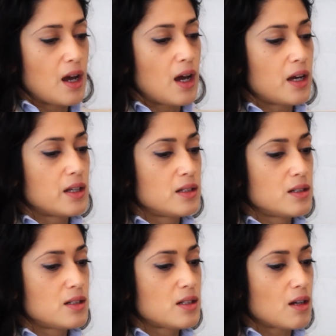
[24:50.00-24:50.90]

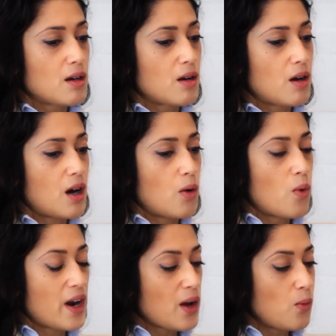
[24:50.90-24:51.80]
And
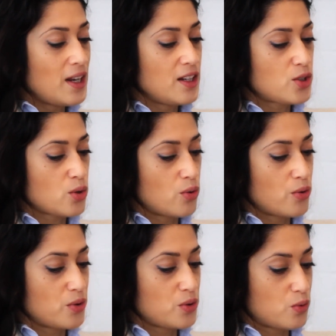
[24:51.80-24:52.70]
when I went into
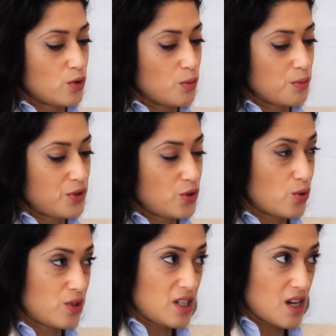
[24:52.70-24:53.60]
all those rooms to
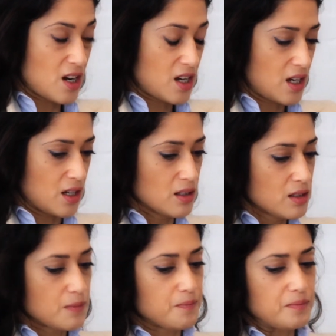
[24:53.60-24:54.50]
talk to young
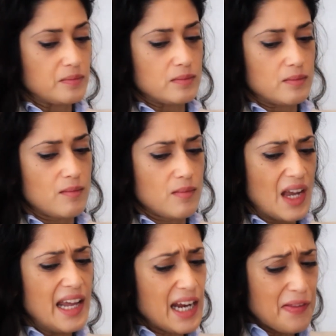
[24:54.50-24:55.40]
kids,
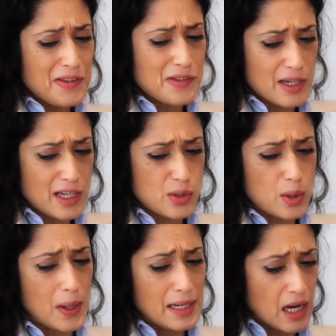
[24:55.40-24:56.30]
And again, these are kids who
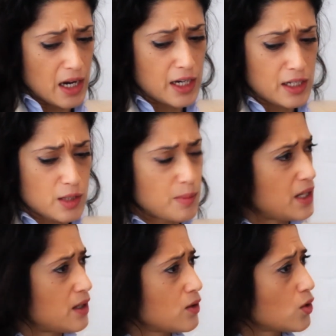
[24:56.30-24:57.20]
are quite lucky to
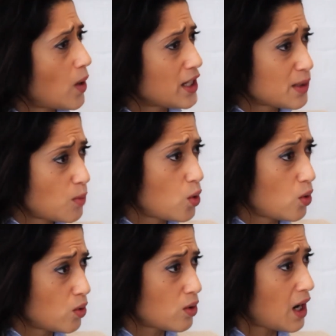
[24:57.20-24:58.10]
be in quite
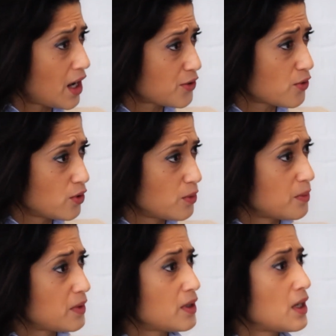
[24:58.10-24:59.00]
small
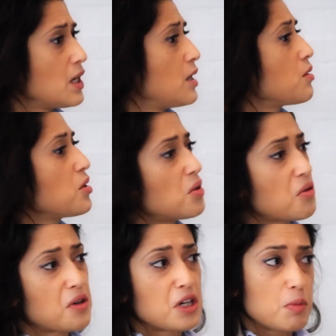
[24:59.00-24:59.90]
classrooms,
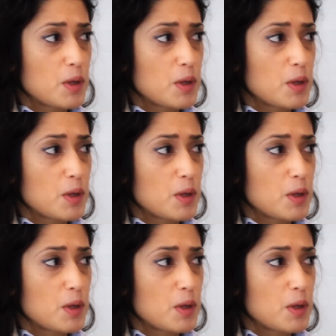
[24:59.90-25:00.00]
30